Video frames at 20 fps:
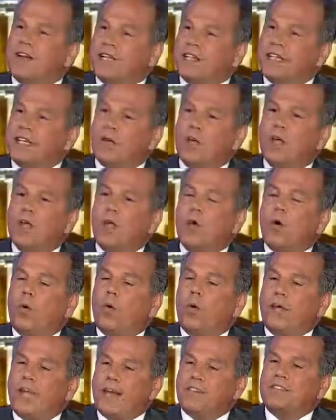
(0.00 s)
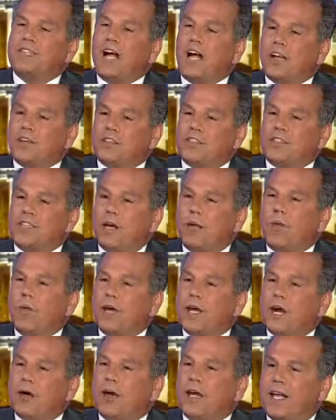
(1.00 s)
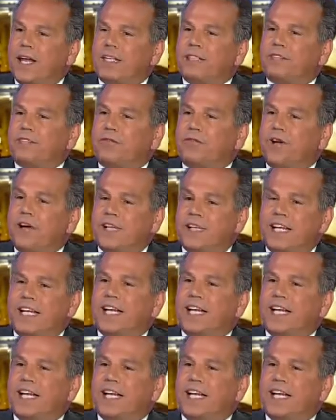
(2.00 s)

not like it. We have to understand okay, we okay. are against fighting